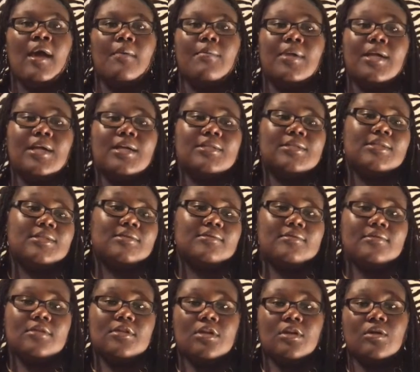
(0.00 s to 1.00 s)
because
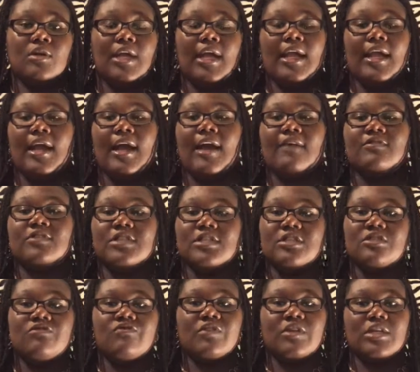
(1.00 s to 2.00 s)
like, I've
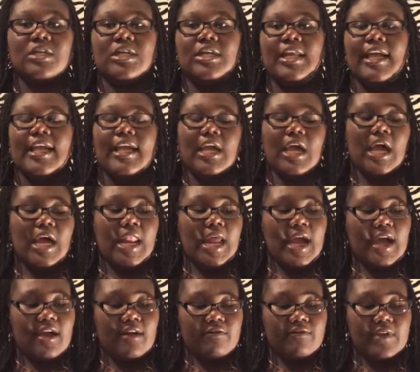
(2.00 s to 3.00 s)
just really, like, and
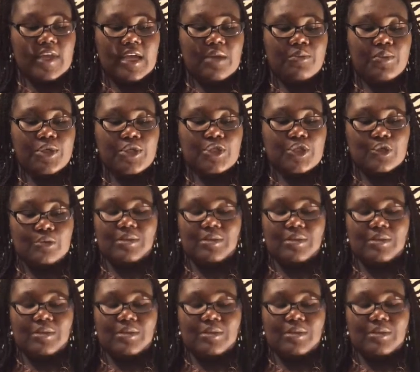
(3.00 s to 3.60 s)
I've, like, put so